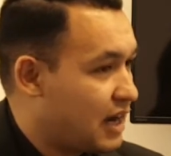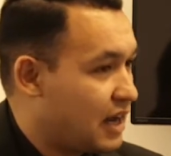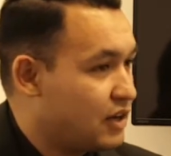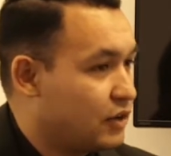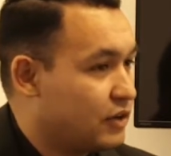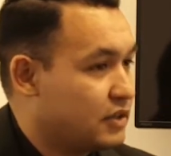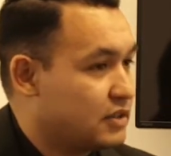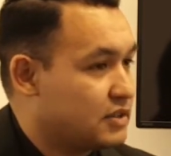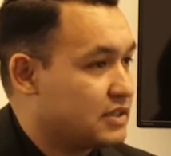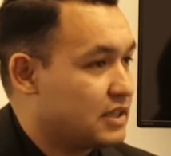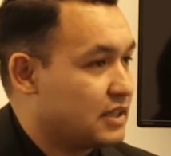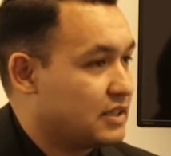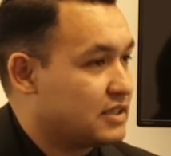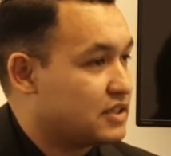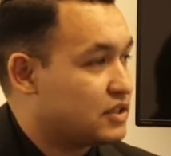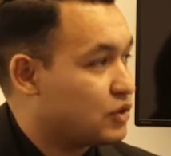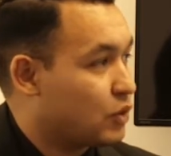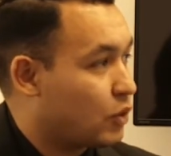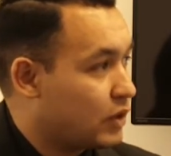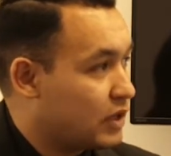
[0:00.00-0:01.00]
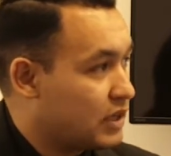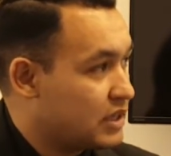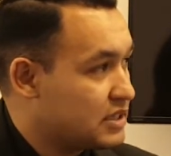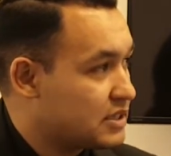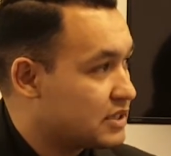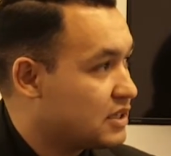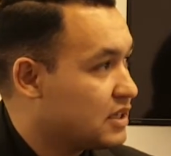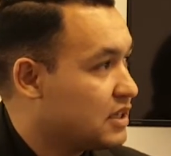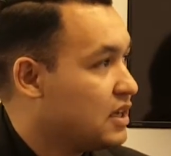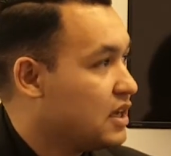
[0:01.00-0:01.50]
I know you'd said
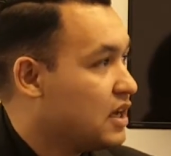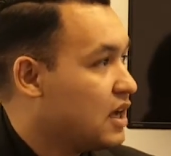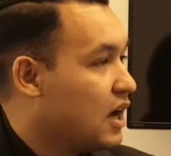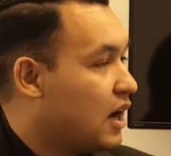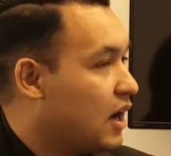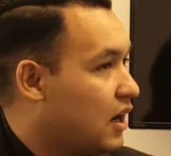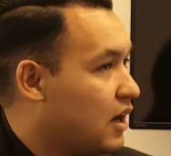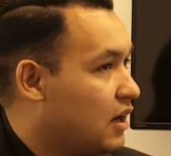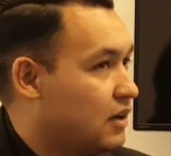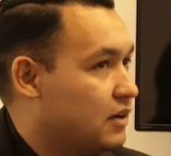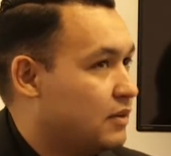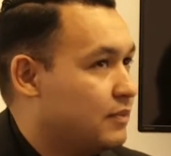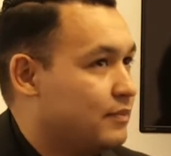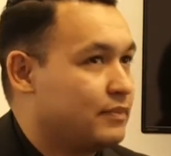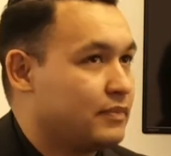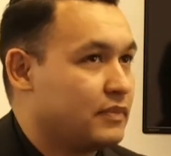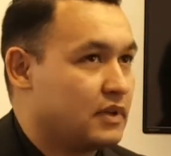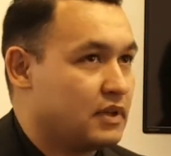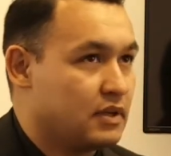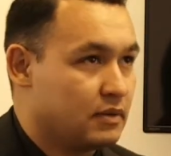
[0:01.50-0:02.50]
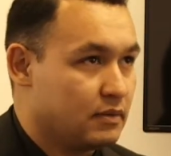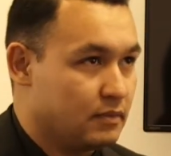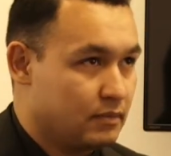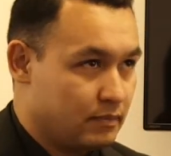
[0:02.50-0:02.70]
stories, um,